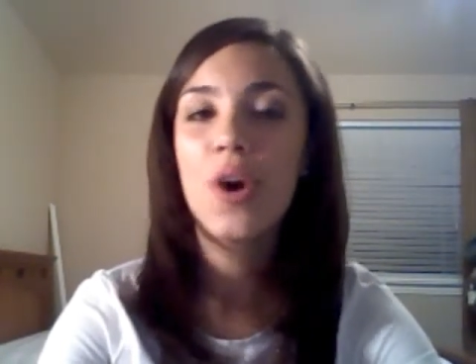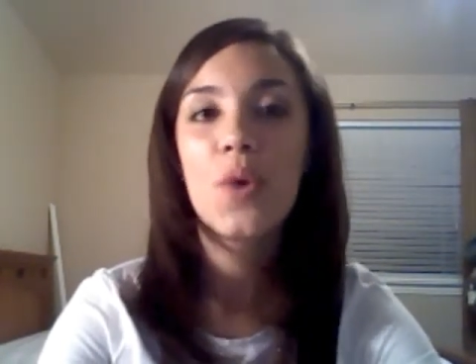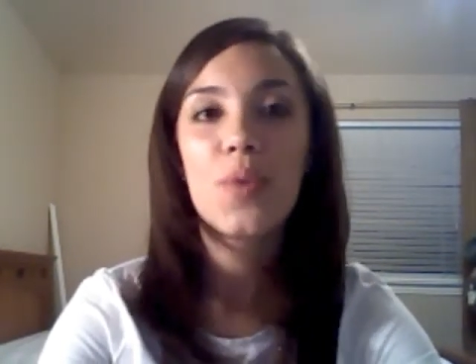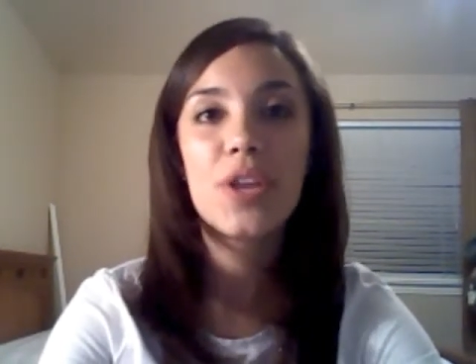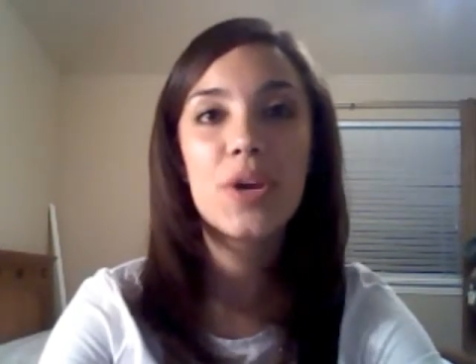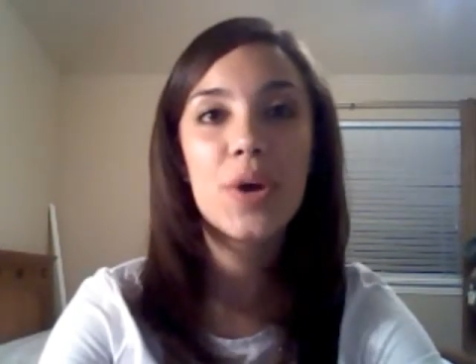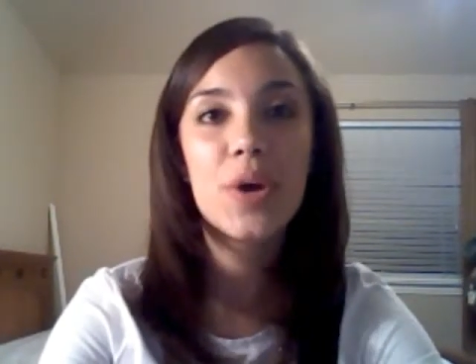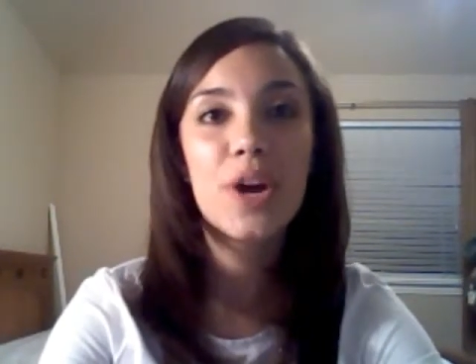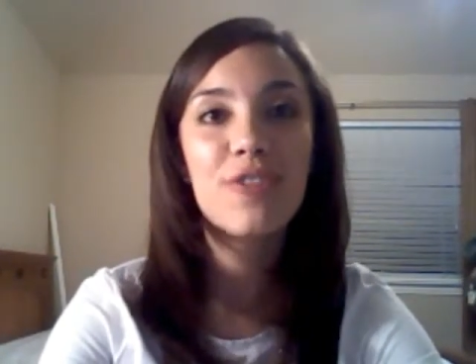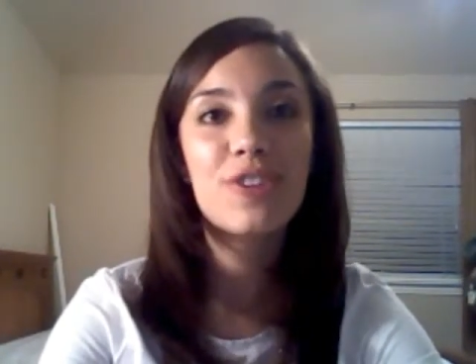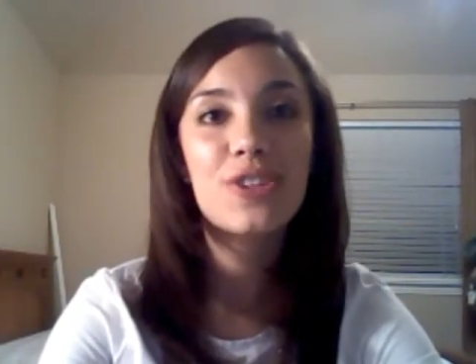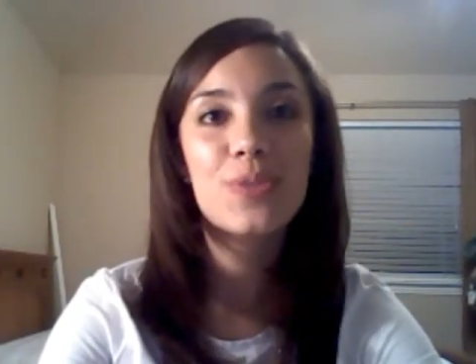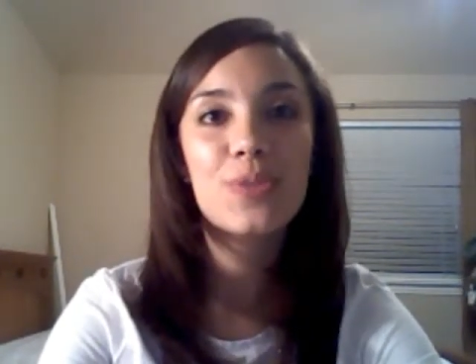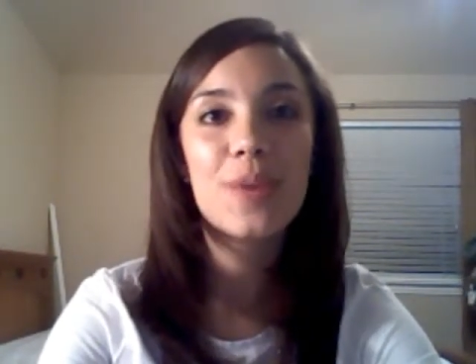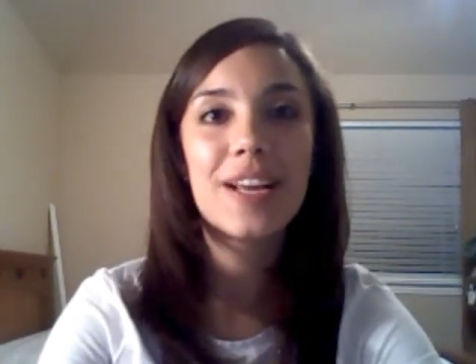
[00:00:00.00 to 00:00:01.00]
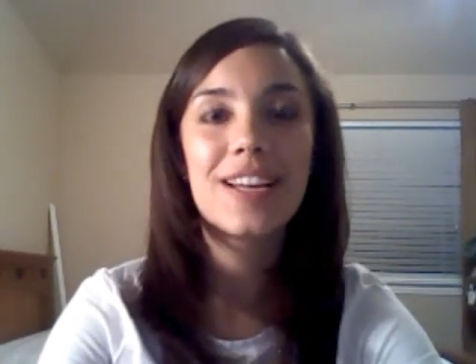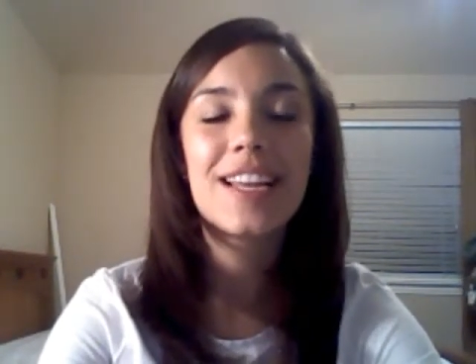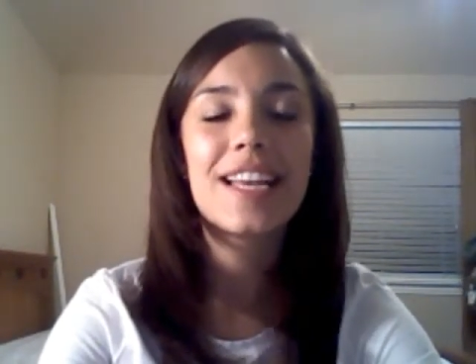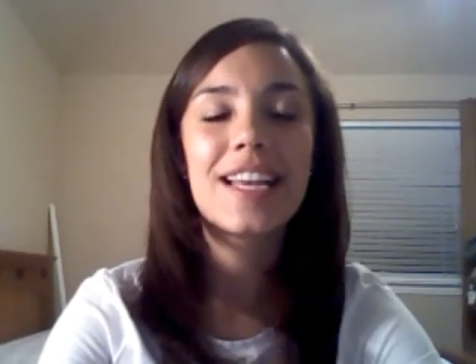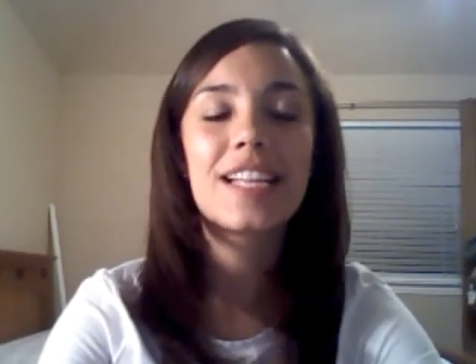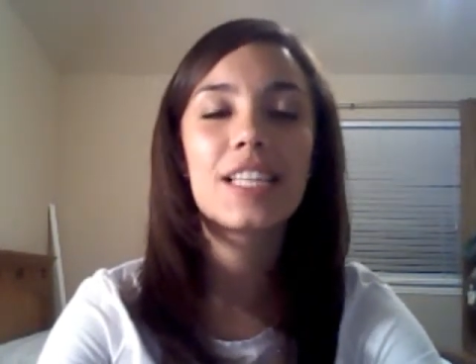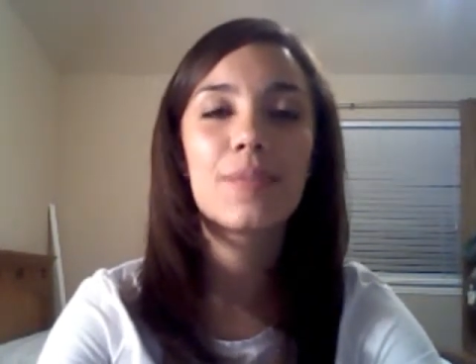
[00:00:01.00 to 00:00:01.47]
when you go over to Sweden
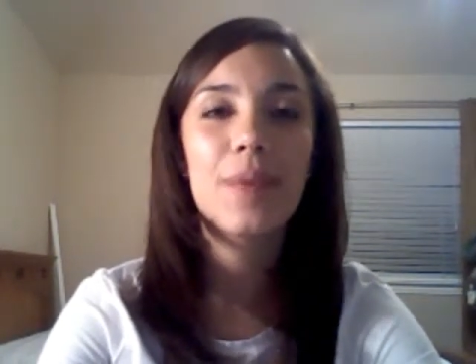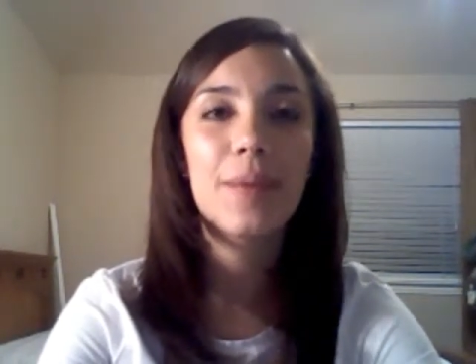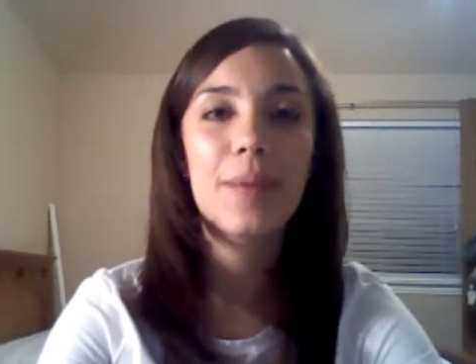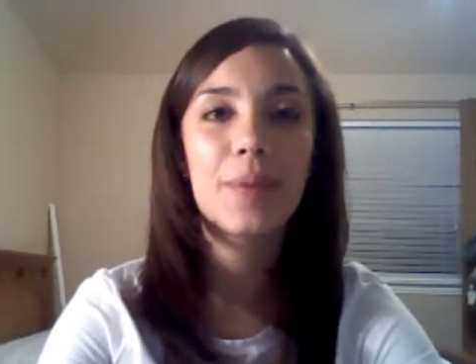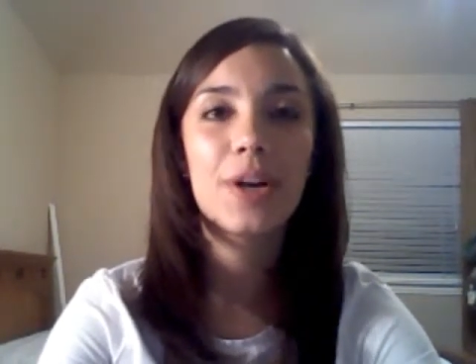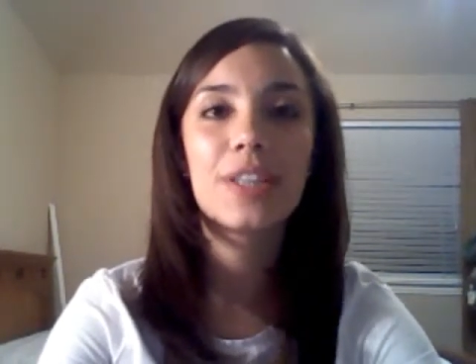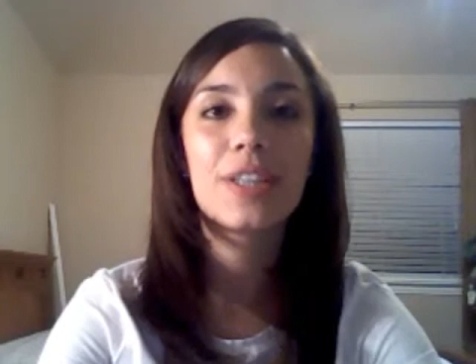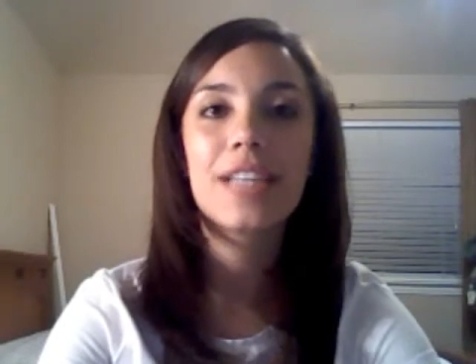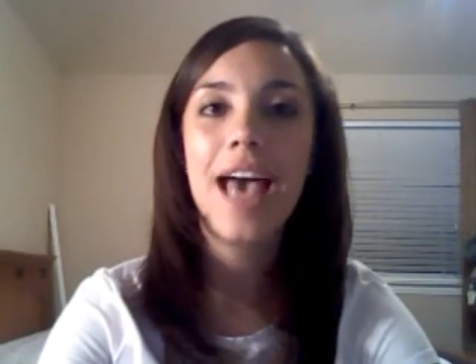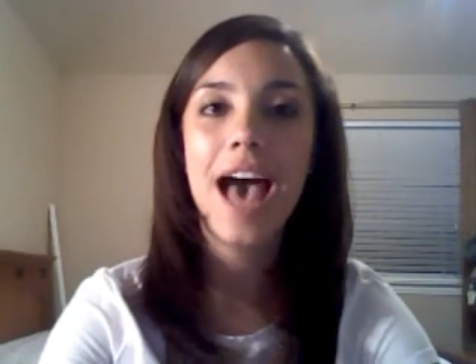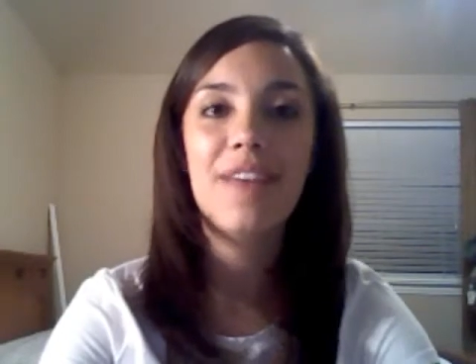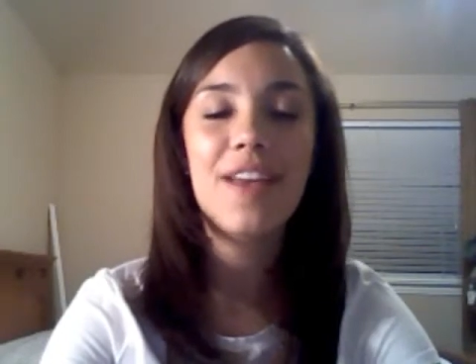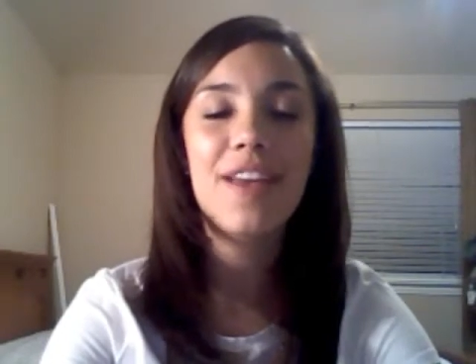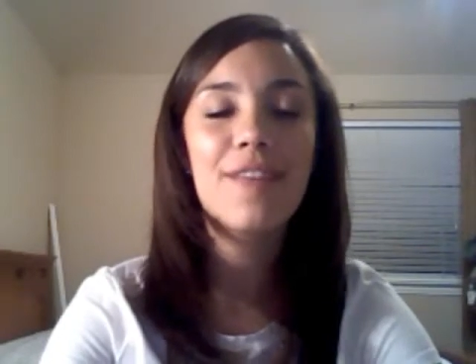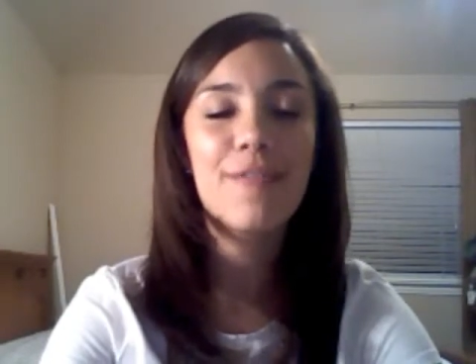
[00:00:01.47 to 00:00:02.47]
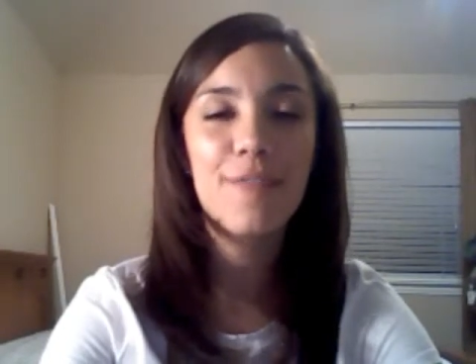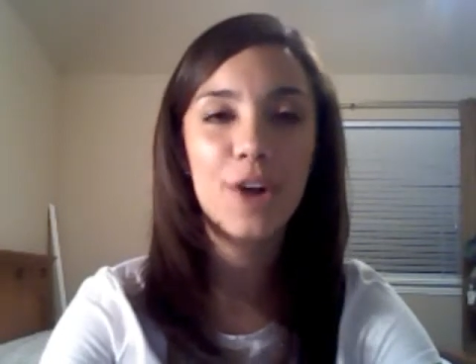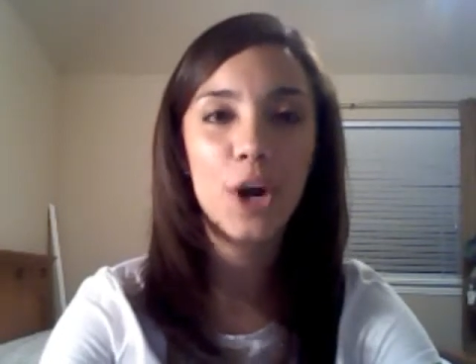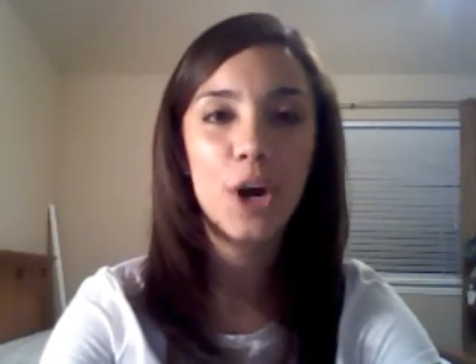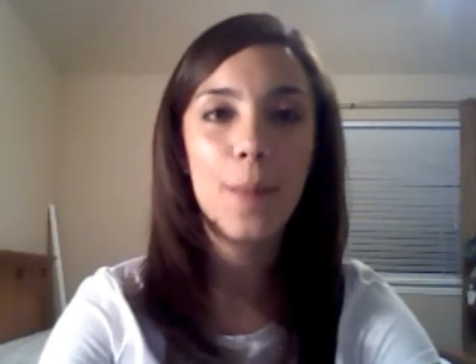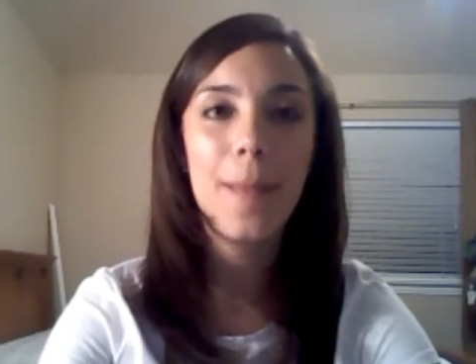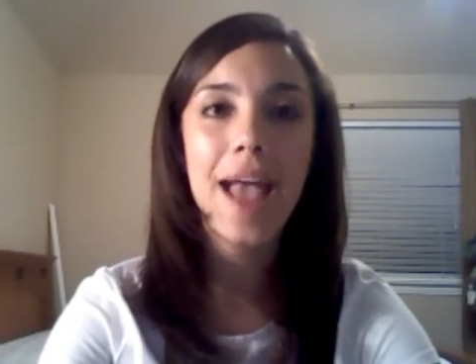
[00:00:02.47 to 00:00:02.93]
is to remember to have a
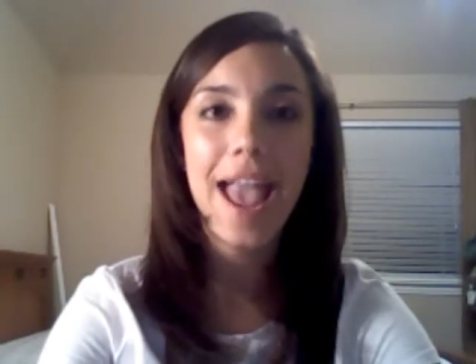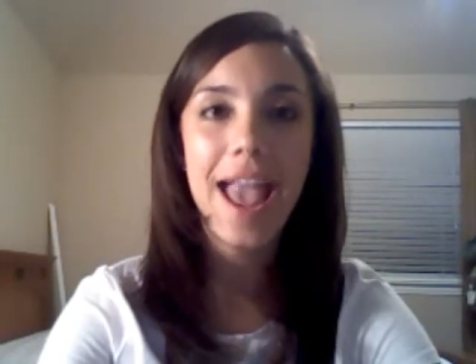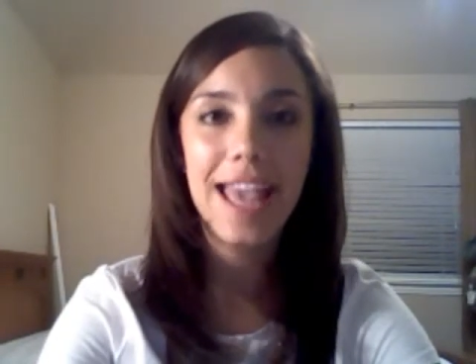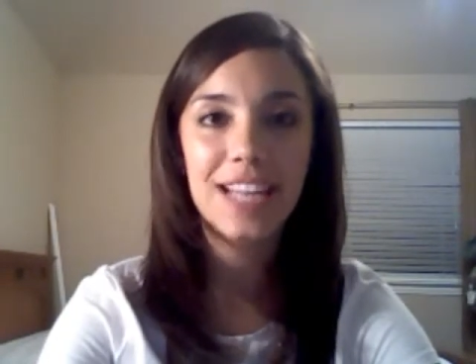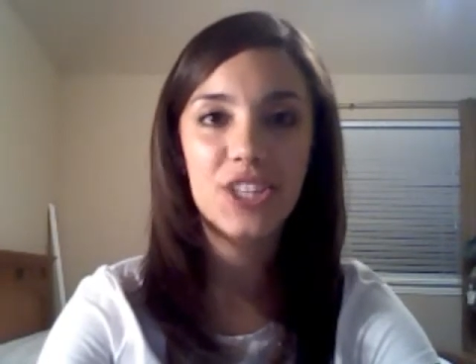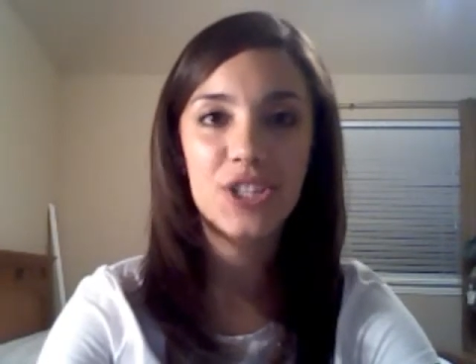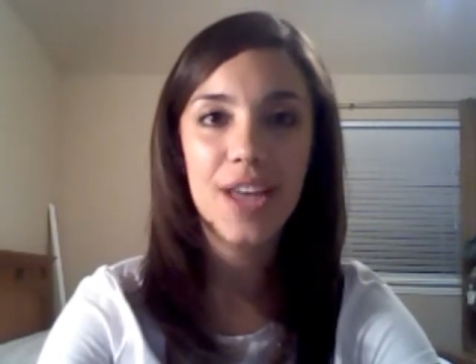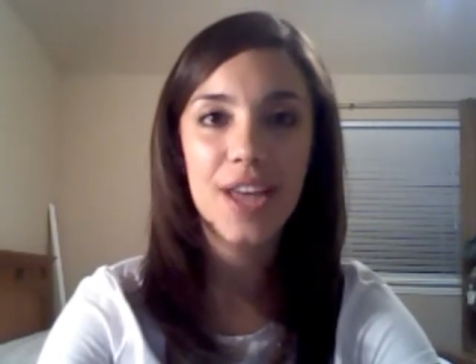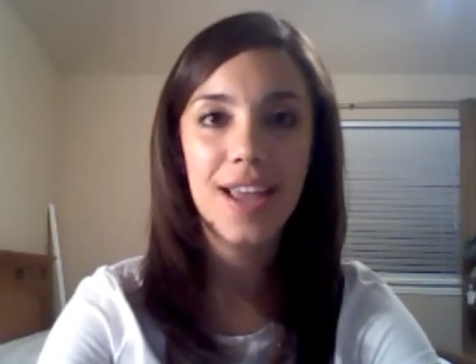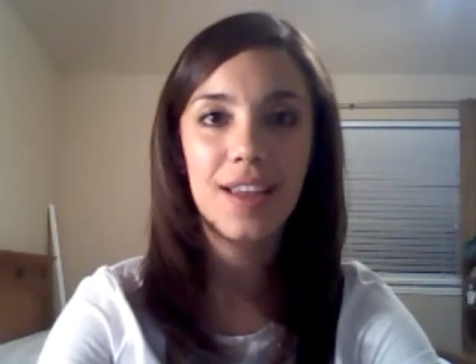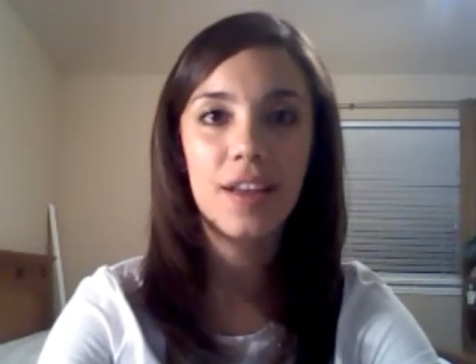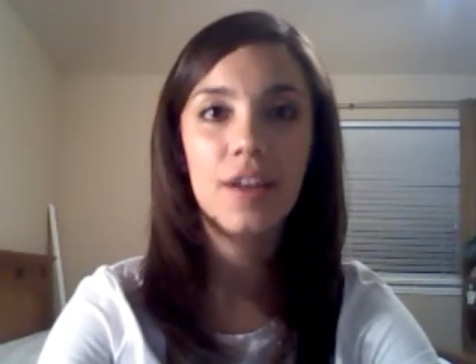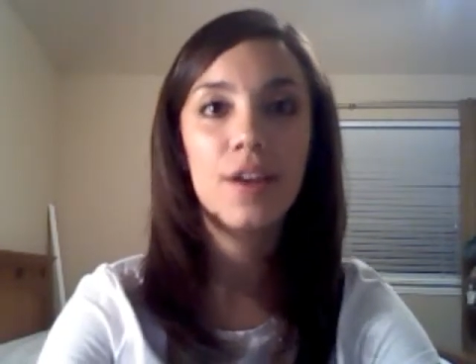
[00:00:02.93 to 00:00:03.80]
firm handshake.